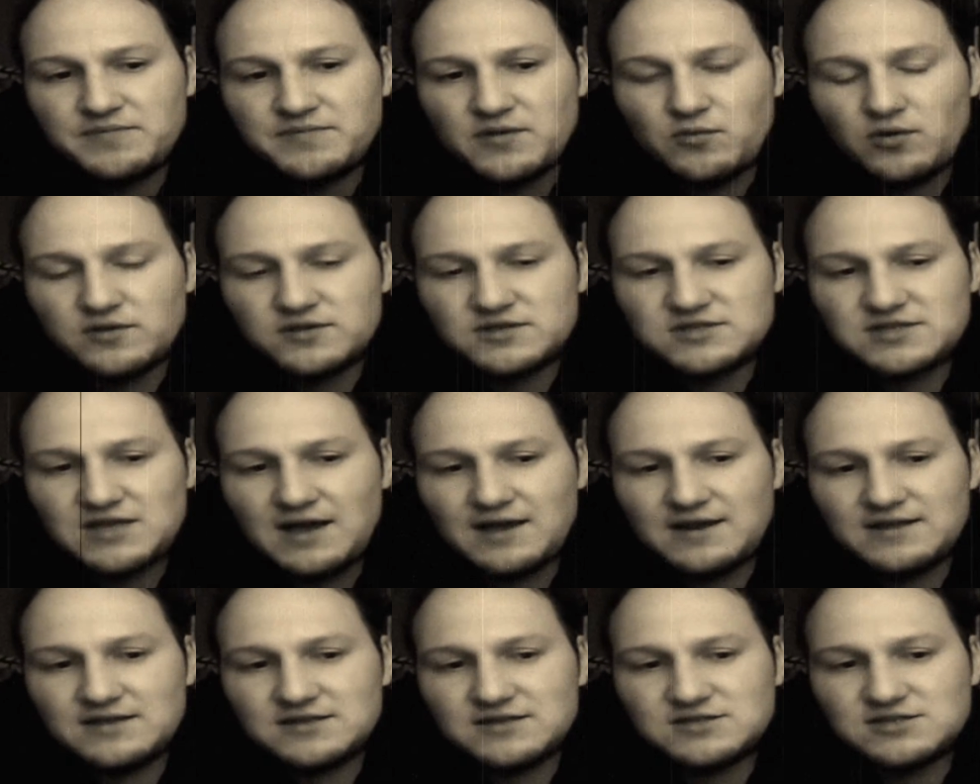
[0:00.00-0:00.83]
One
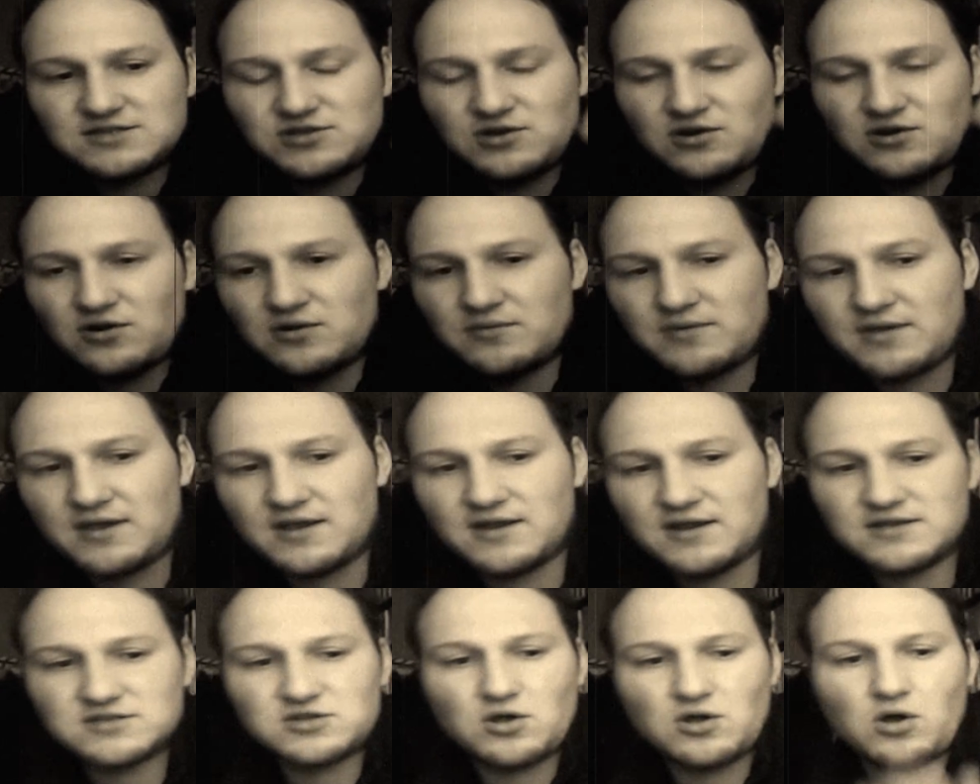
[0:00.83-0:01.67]
side is, do you know what I
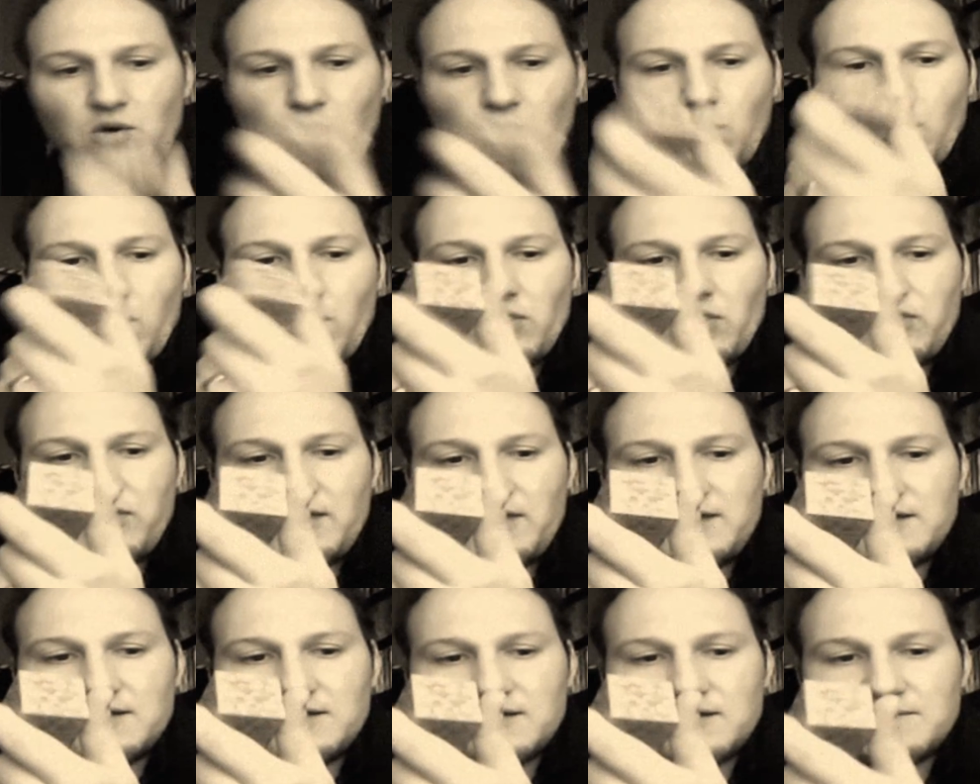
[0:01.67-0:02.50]
mean? It's all one
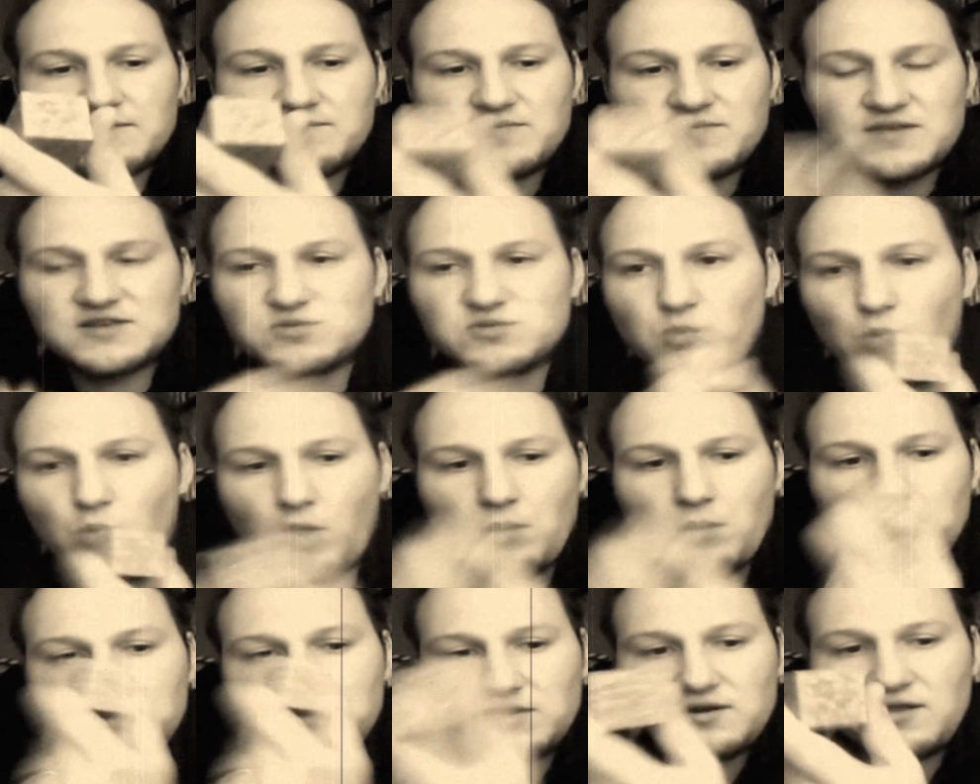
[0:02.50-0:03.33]
thing, it's
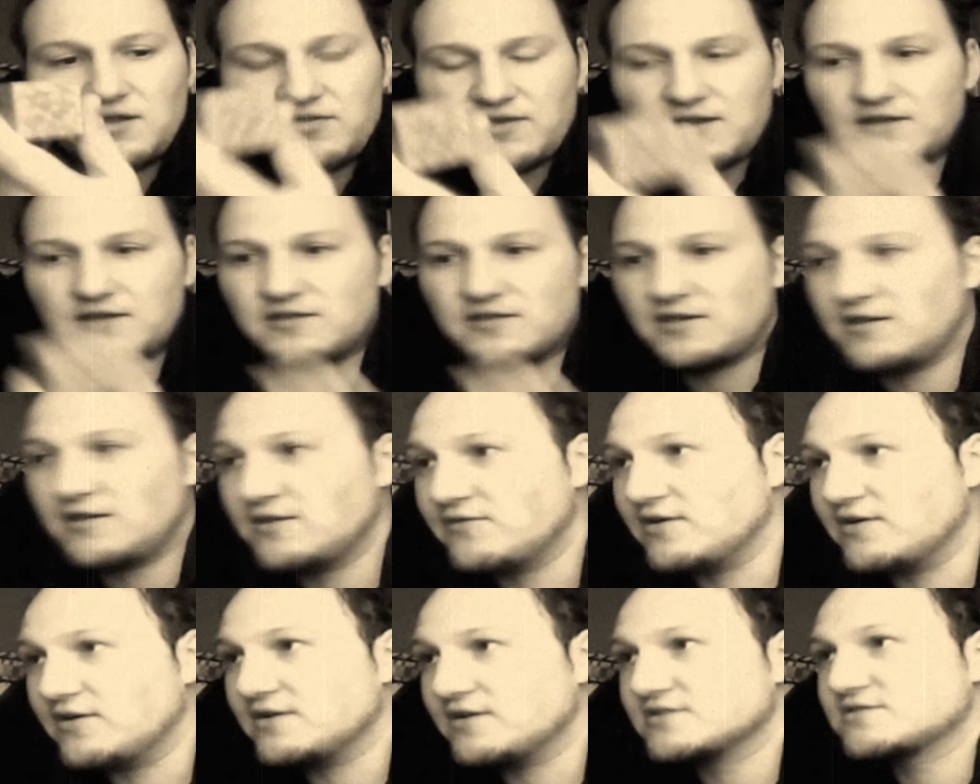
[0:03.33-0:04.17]
one bloody thing in the
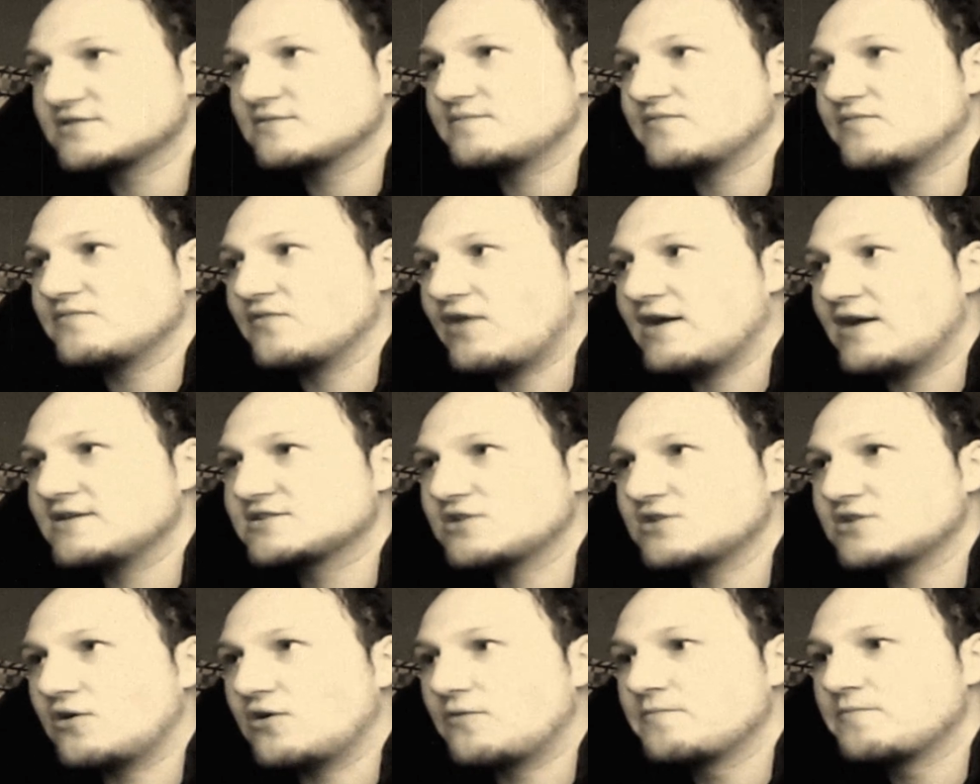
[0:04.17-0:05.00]
universe, right?
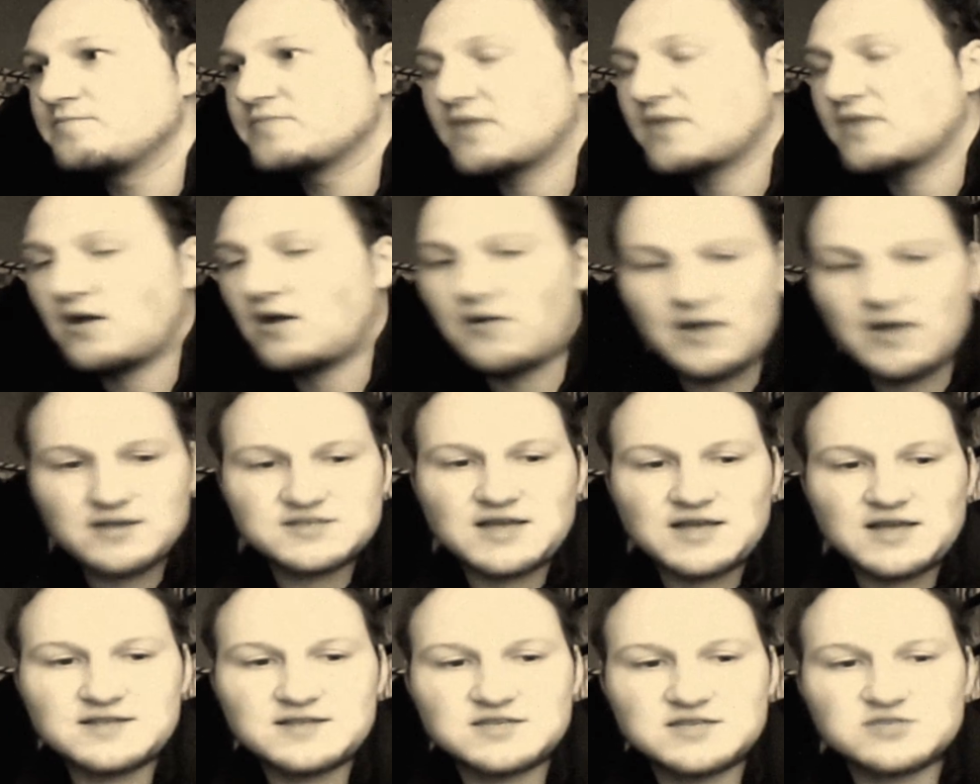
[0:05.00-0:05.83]
So, all right,
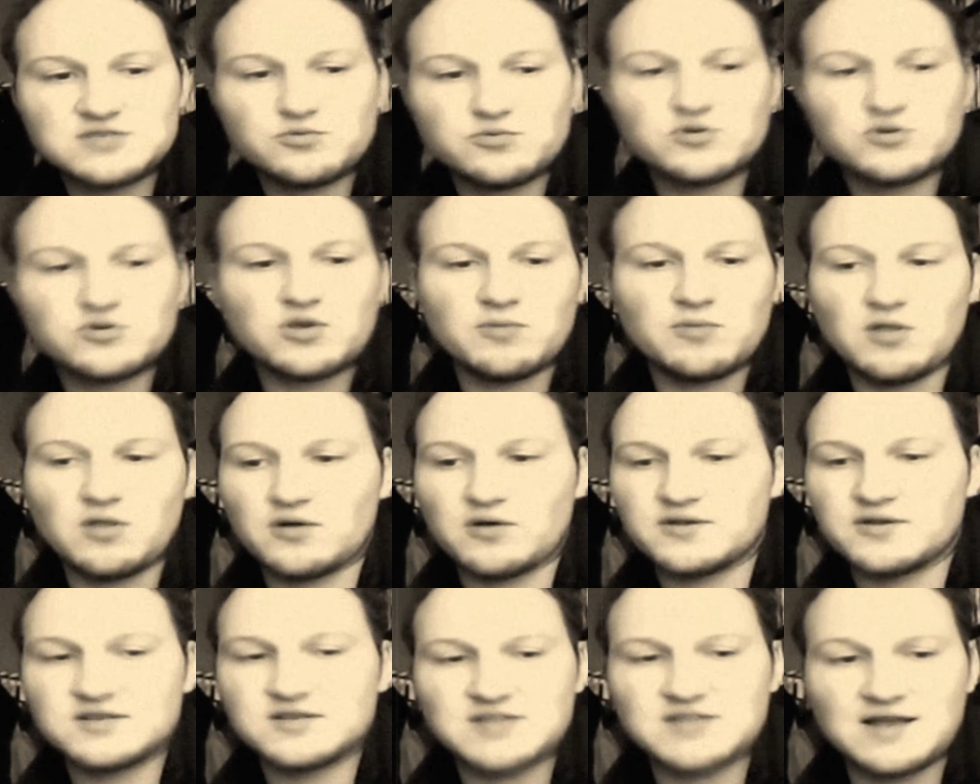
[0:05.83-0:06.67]
scientists would come
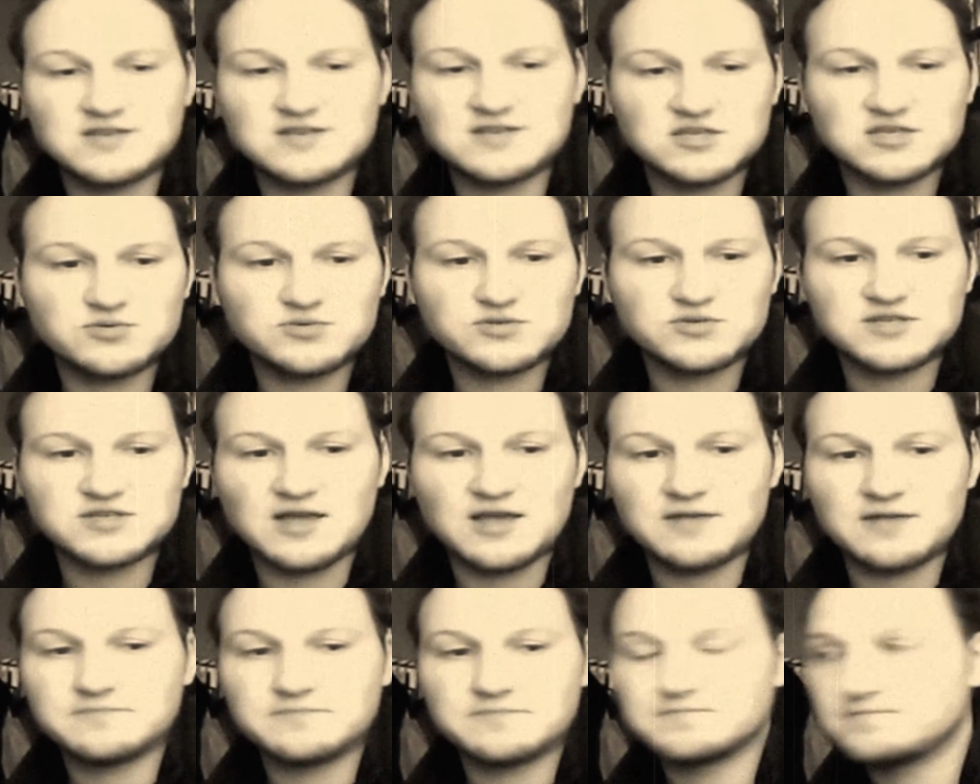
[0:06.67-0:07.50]
along and the scientists would
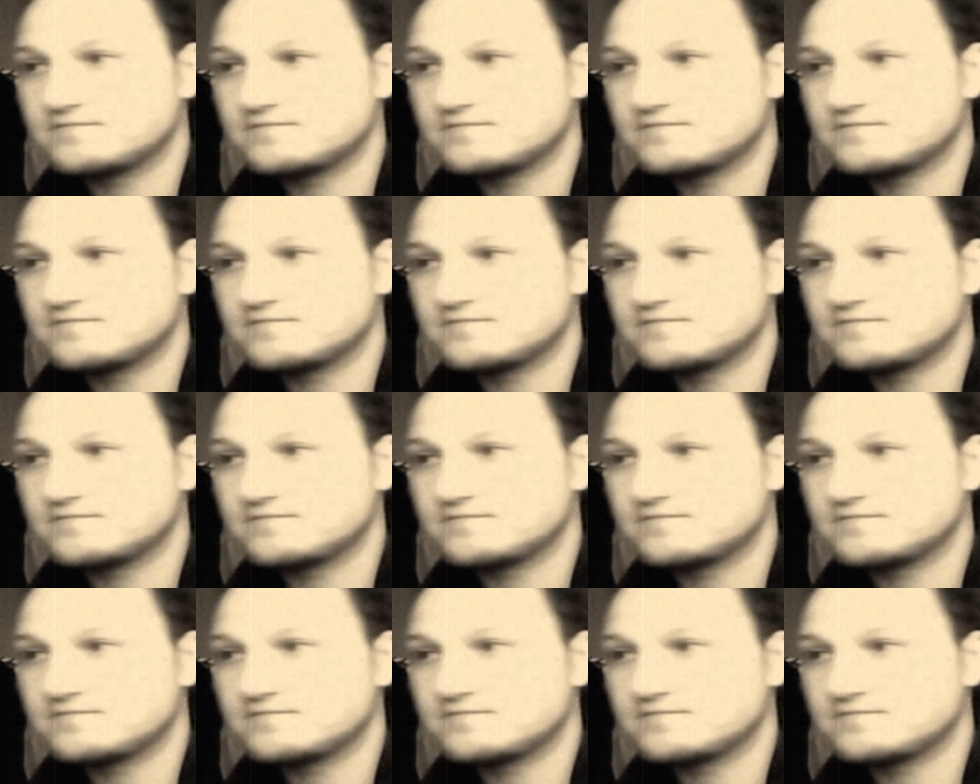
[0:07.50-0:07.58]
say,